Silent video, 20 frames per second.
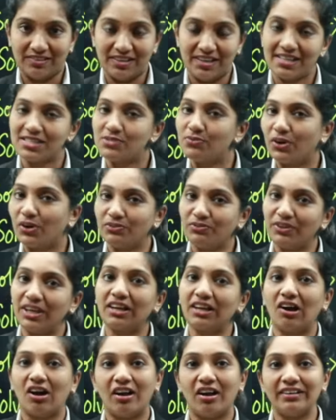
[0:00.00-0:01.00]
is what
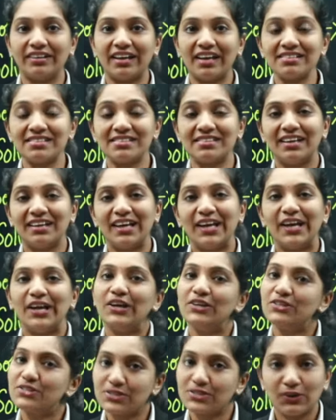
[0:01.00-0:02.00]
we called as
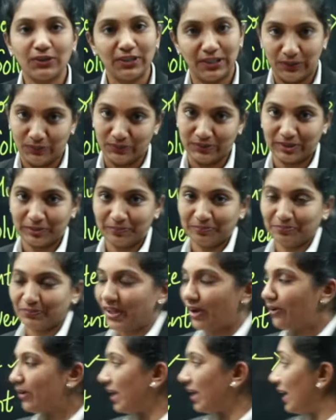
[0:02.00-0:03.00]
solute.
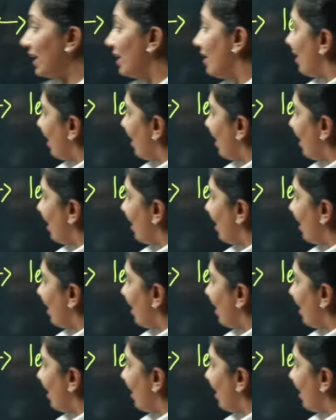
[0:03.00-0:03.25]
Okay,